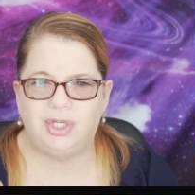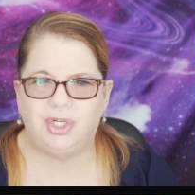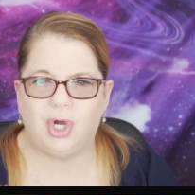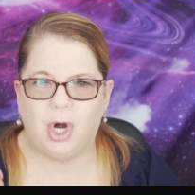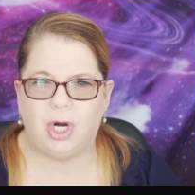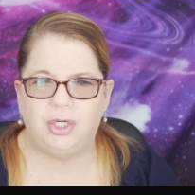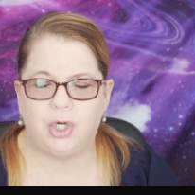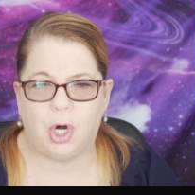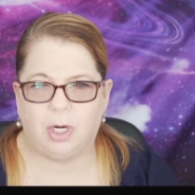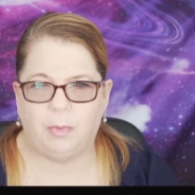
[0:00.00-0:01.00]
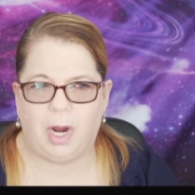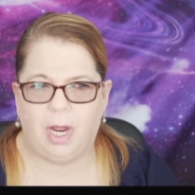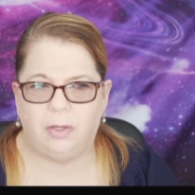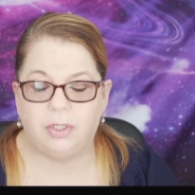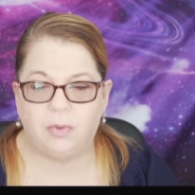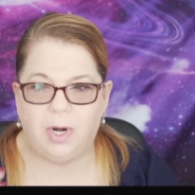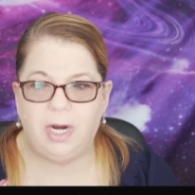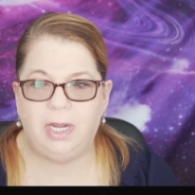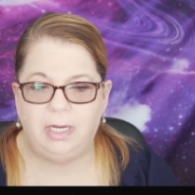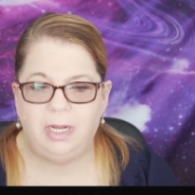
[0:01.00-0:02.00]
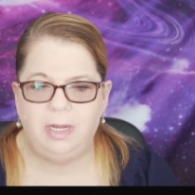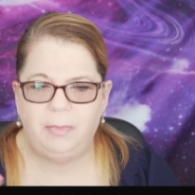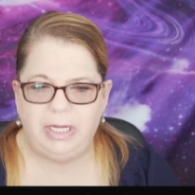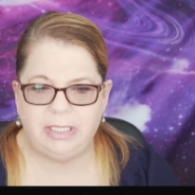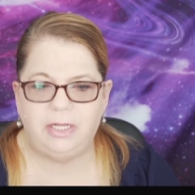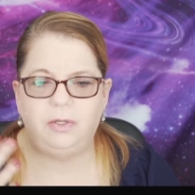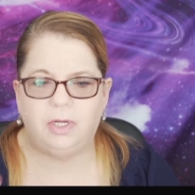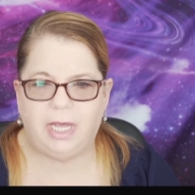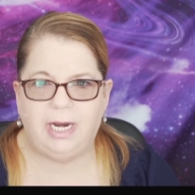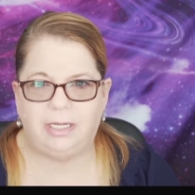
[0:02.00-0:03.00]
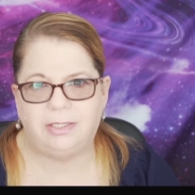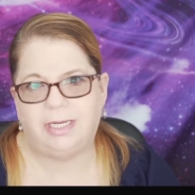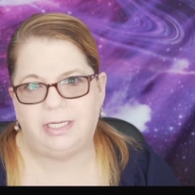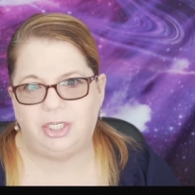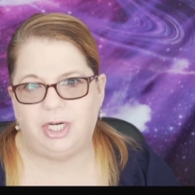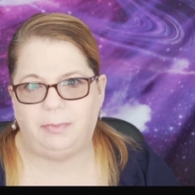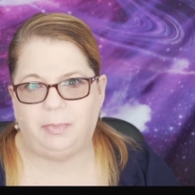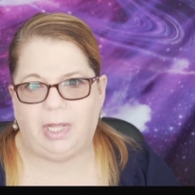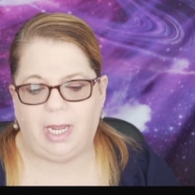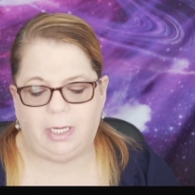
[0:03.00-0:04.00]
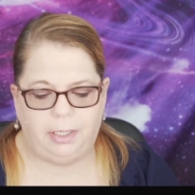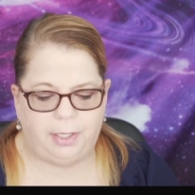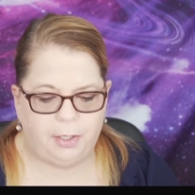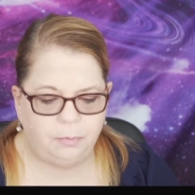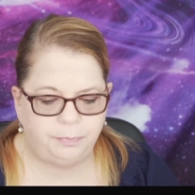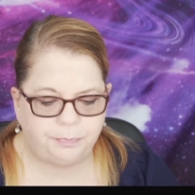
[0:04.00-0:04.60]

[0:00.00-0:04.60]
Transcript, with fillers: dark, dark brown to where it basically you look at it, it looks like it's jet black, you know?